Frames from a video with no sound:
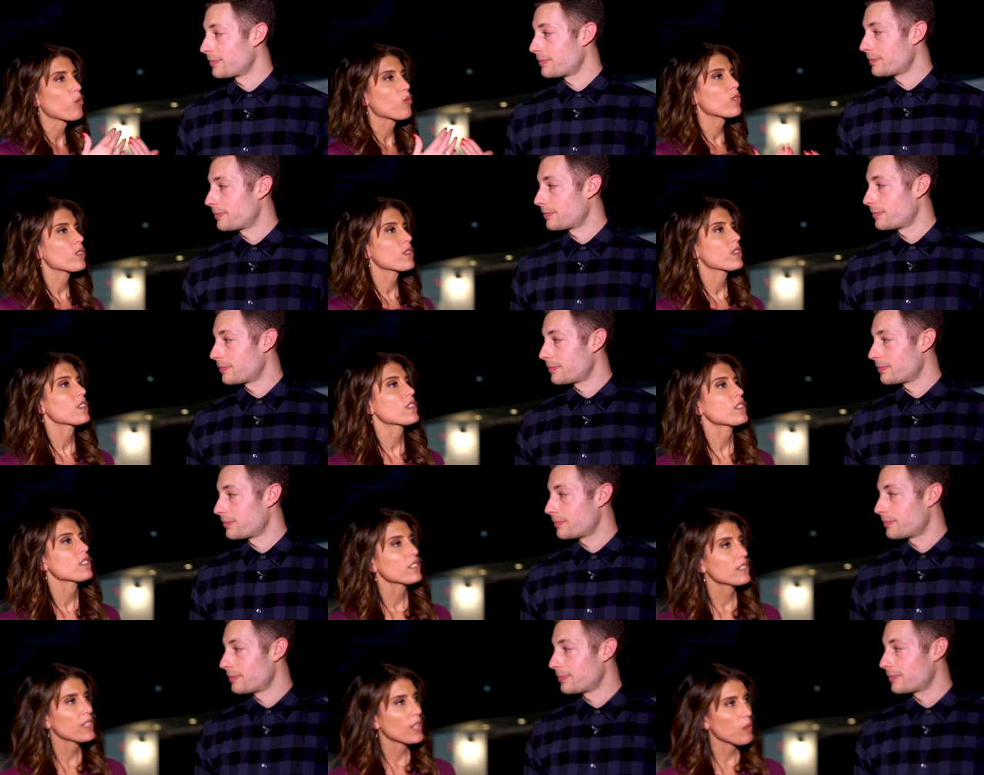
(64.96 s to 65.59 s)

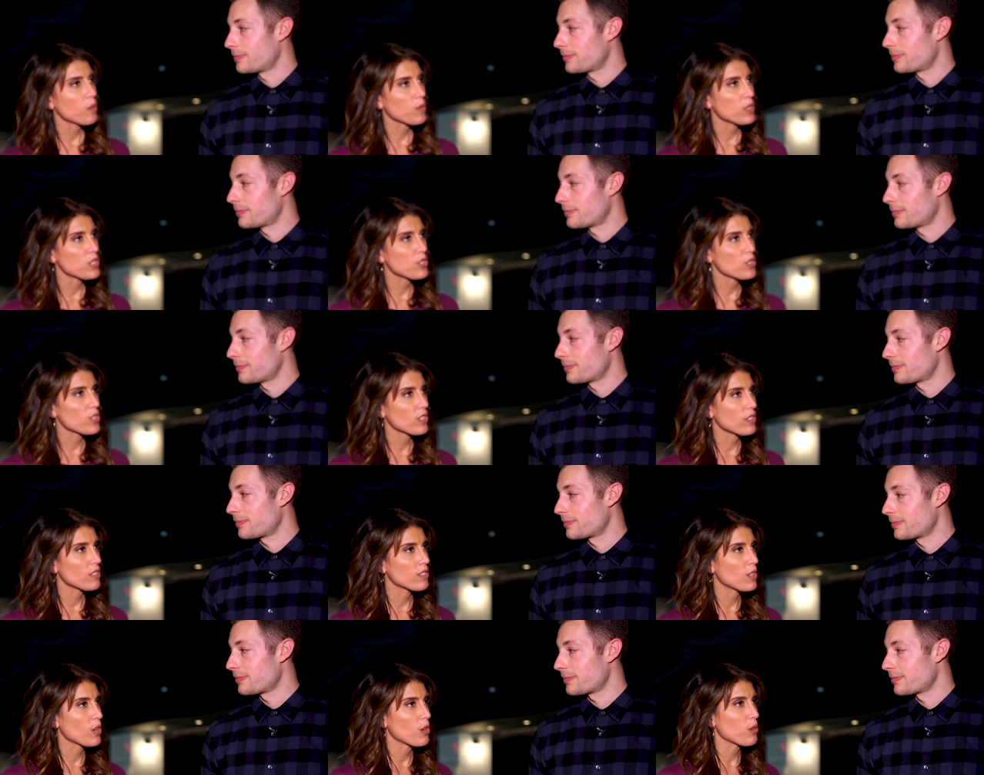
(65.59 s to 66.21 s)
Speaker 1: order that we
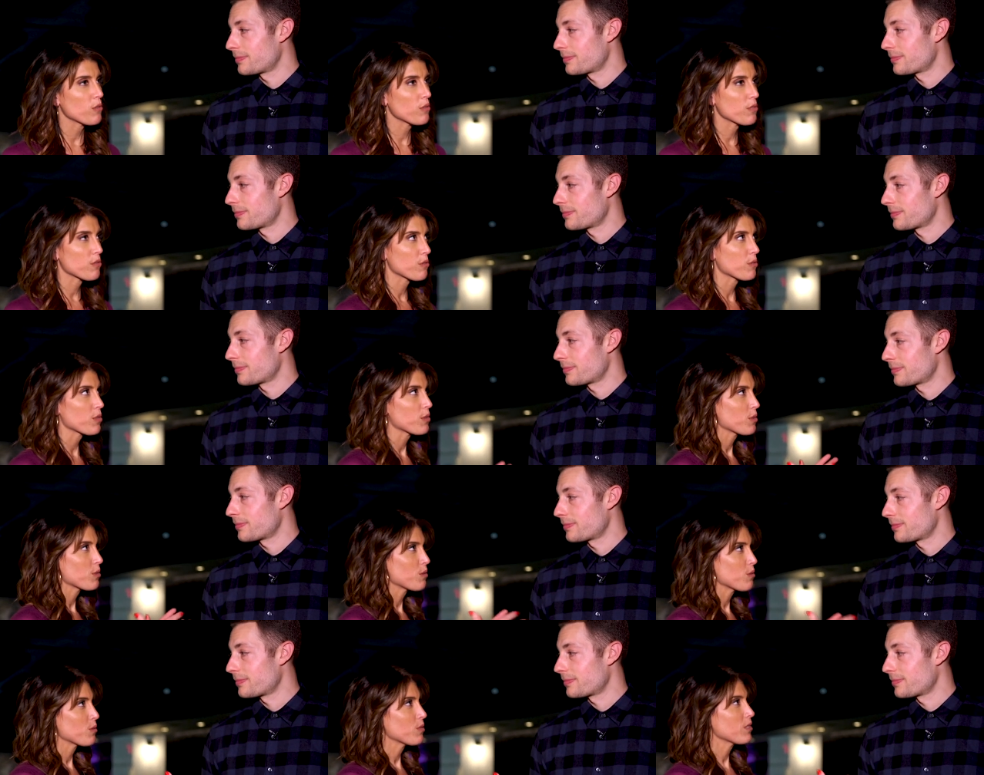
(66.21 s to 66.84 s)
should go
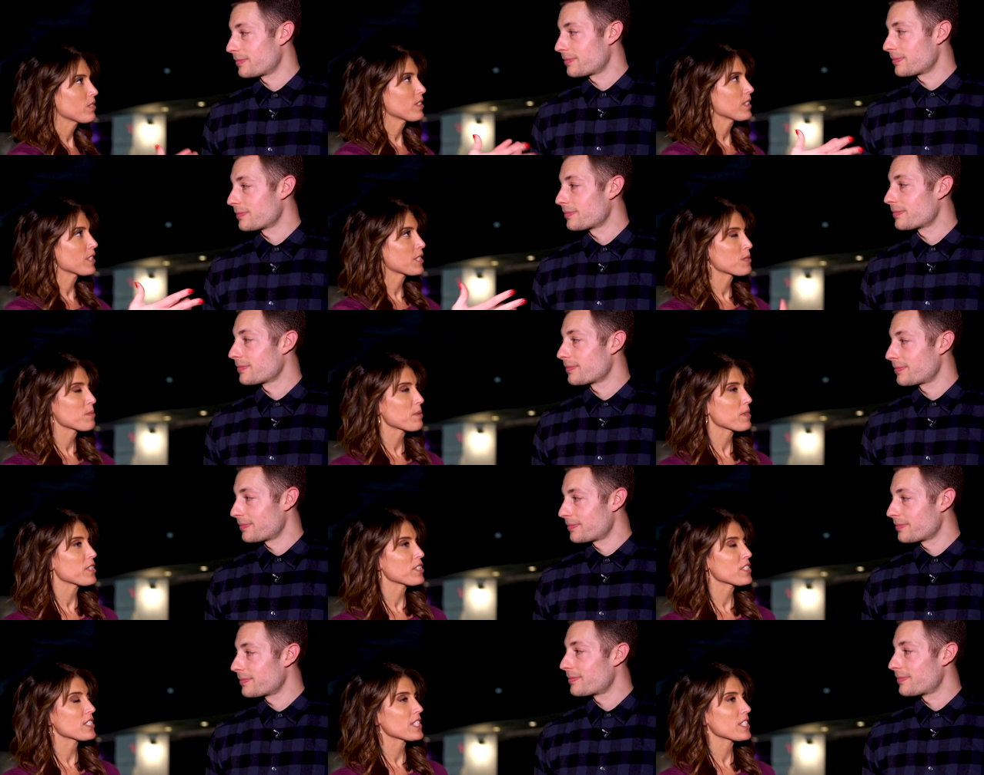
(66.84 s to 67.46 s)
through
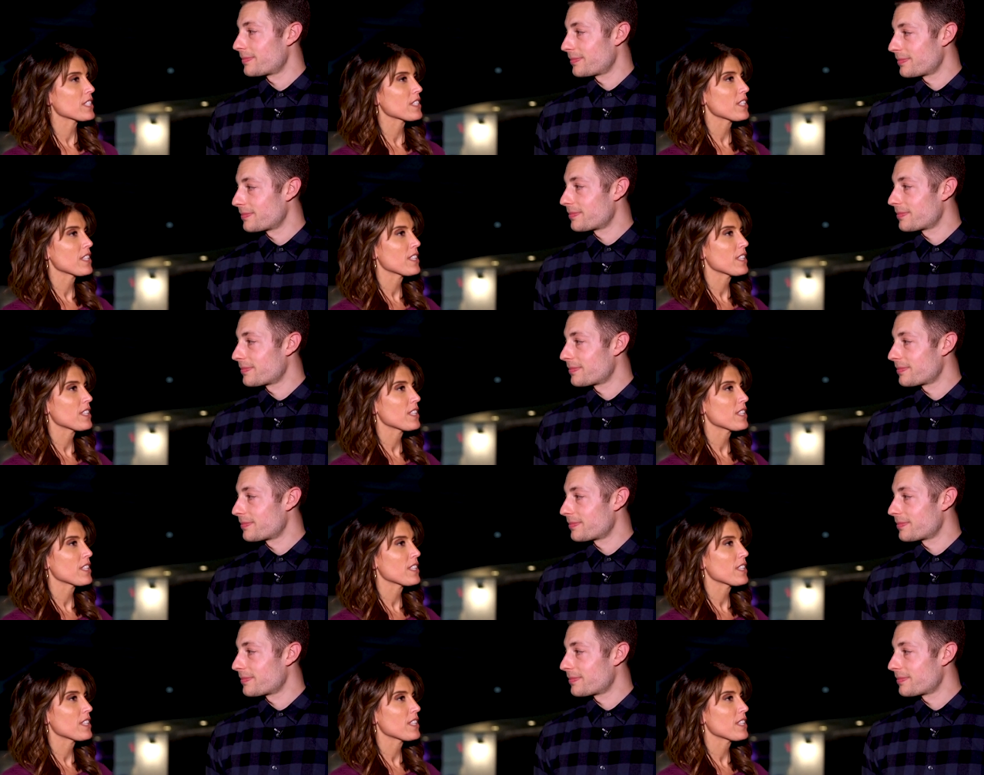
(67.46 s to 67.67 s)
experiencing